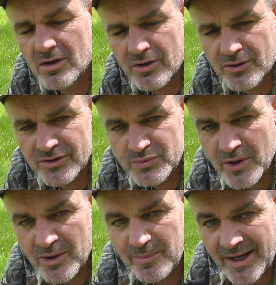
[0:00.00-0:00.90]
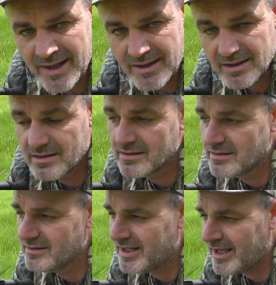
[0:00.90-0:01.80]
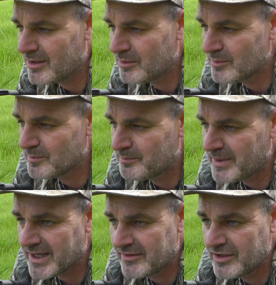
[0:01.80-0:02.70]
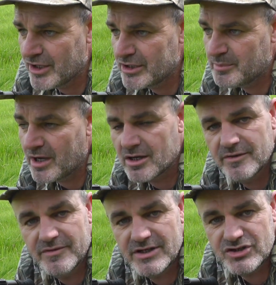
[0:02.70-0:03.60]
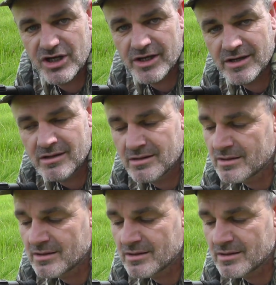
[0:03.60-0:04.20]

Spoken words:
Hi guys, welcome back. Now, back in the early part of this year,